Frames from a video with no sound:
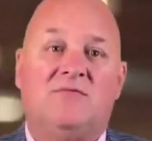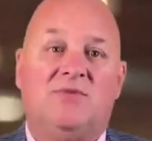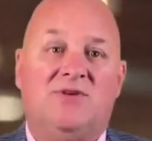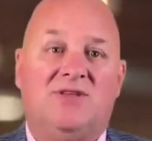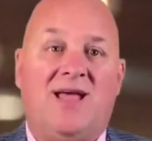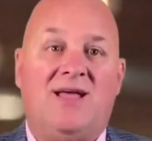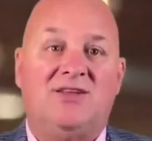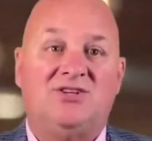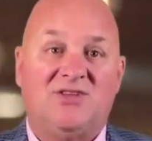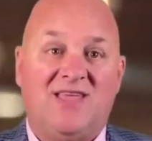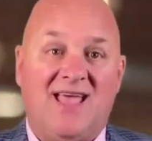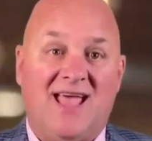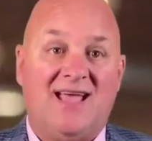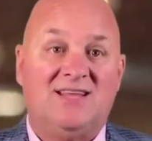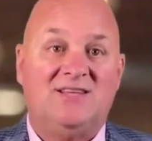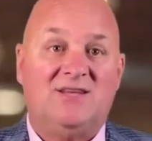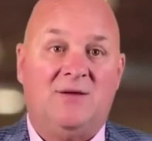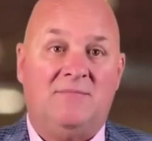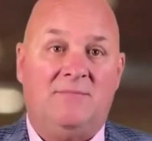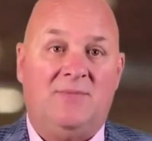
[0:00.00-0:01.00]
Protection
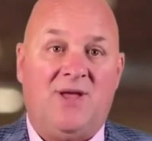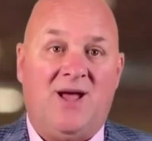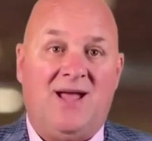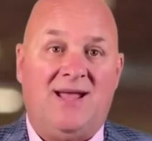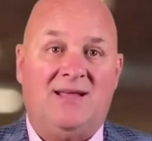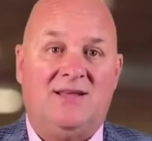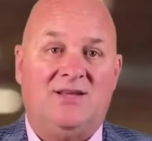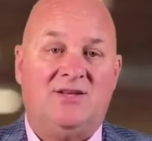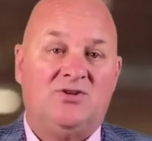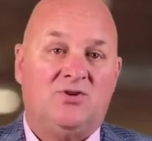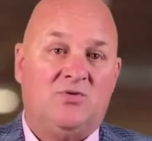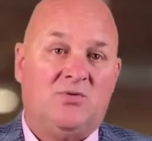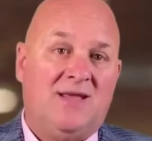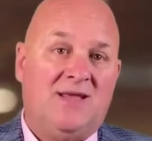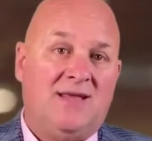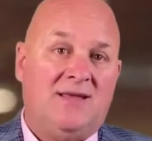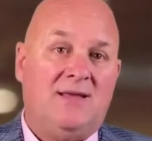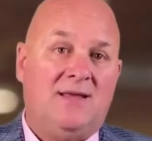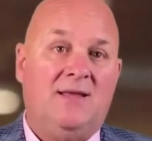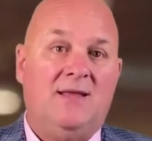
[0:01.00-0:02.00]
Act compliant
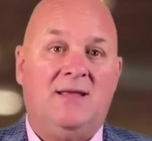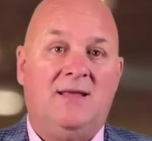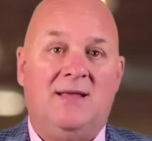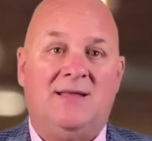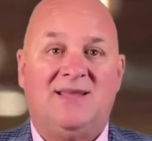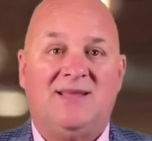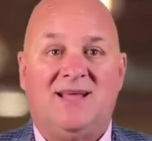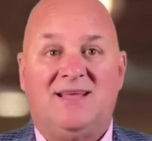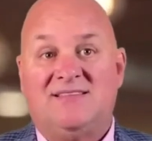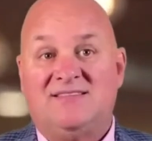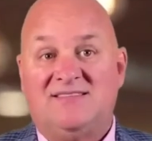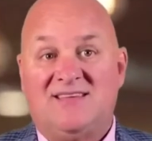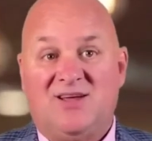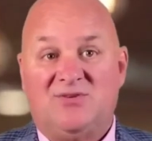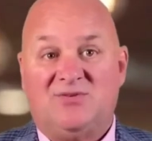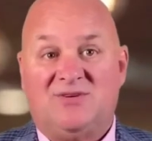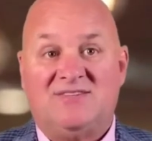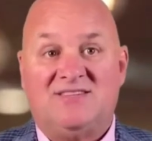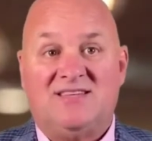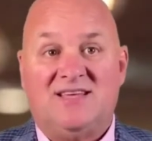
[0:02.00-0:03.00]
annuity that is
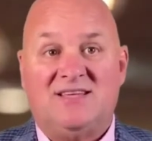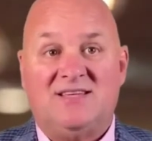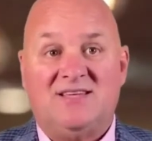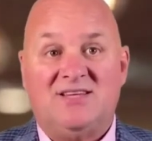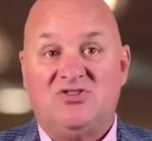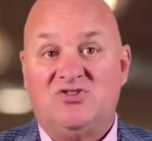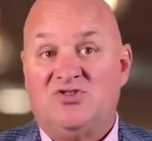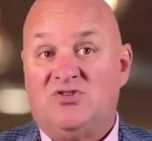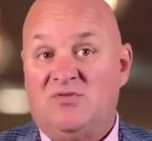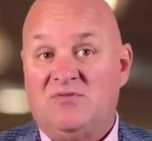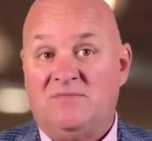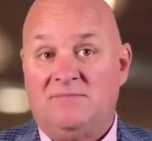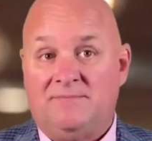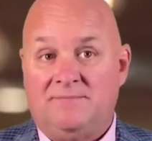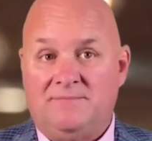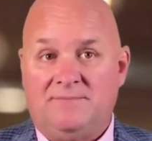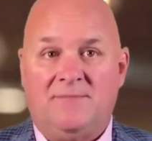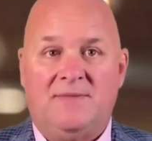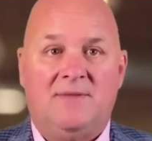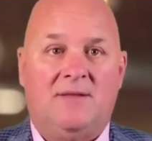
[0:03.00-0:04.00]
guaranteed issue.
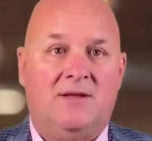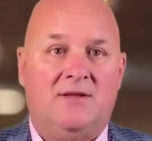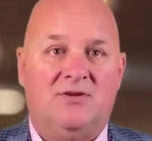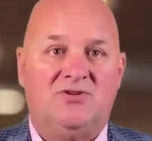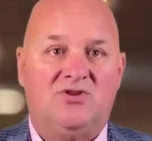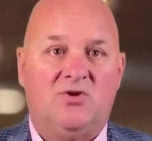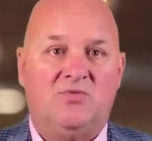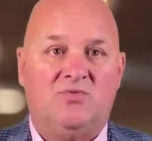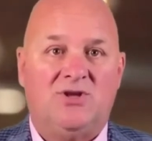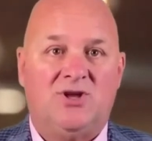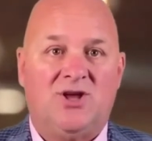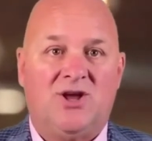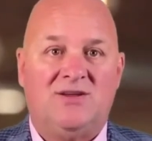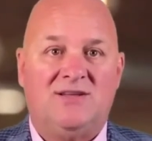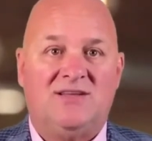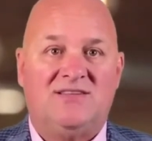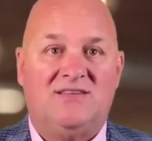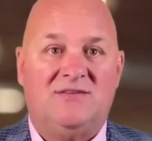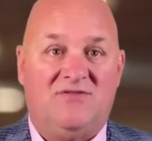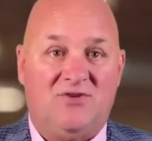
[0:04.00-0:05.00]
So
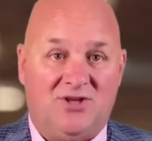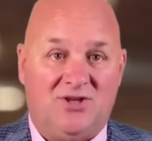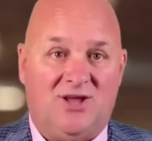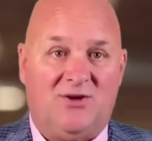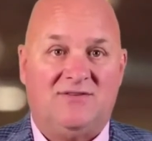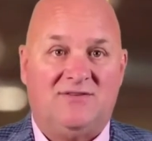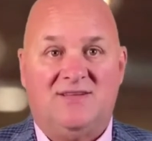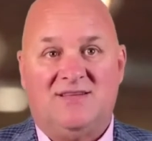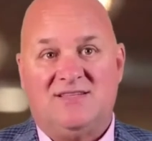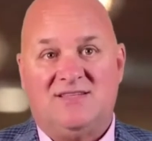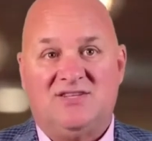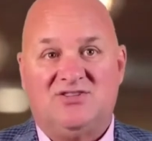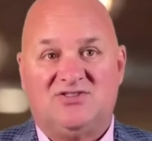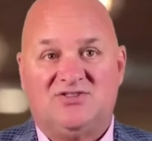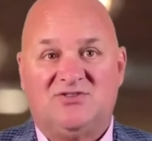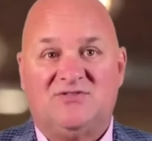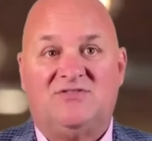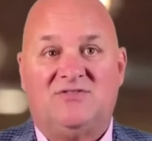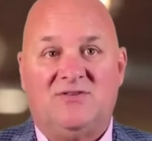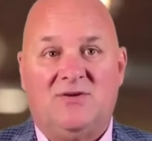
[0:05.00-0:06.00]
regardless of your health
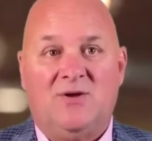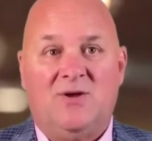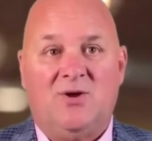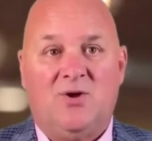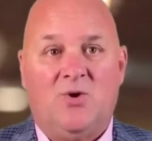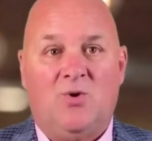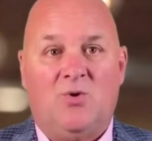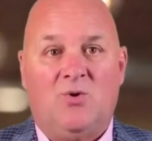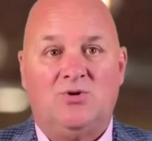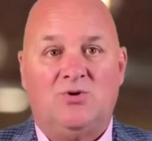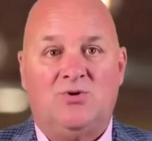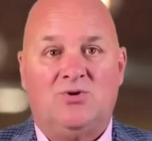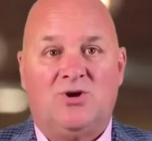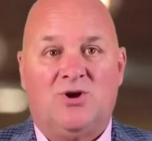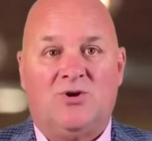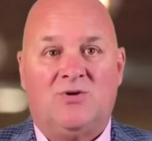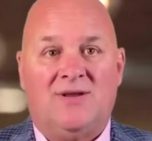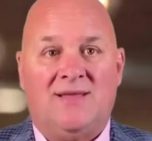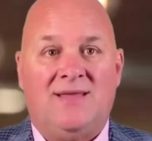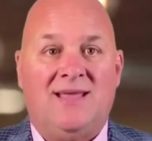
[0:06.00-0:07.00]
conditions or your
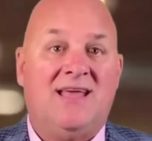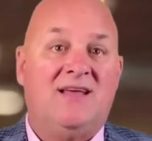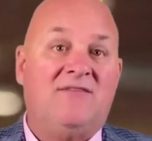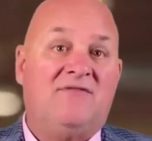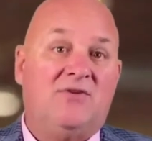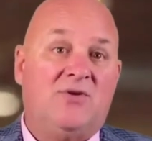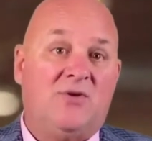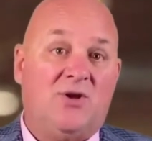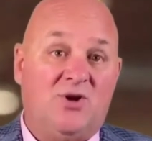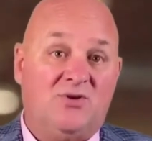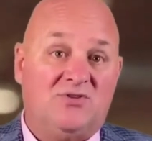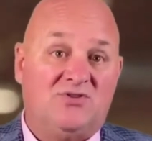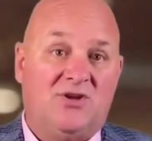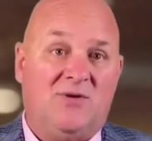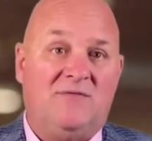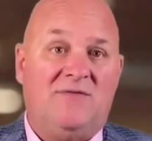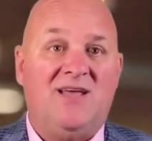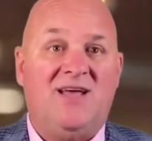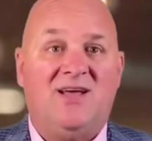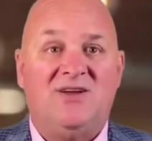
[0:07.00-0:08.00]
current need for
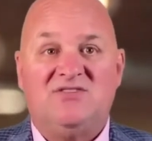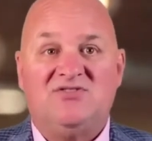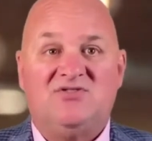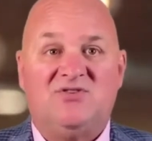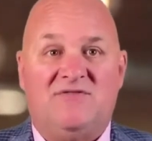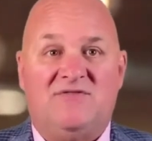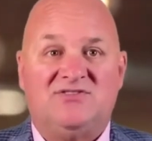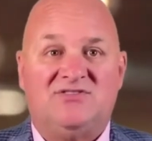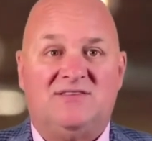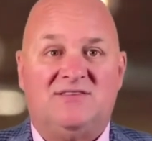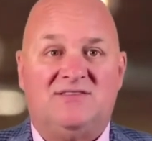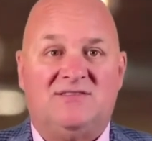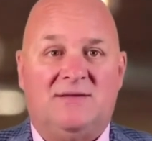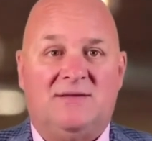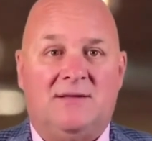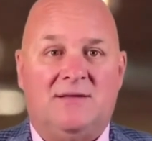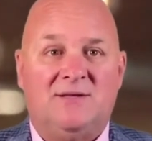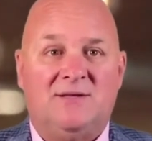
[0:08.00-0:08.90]
long-term care services,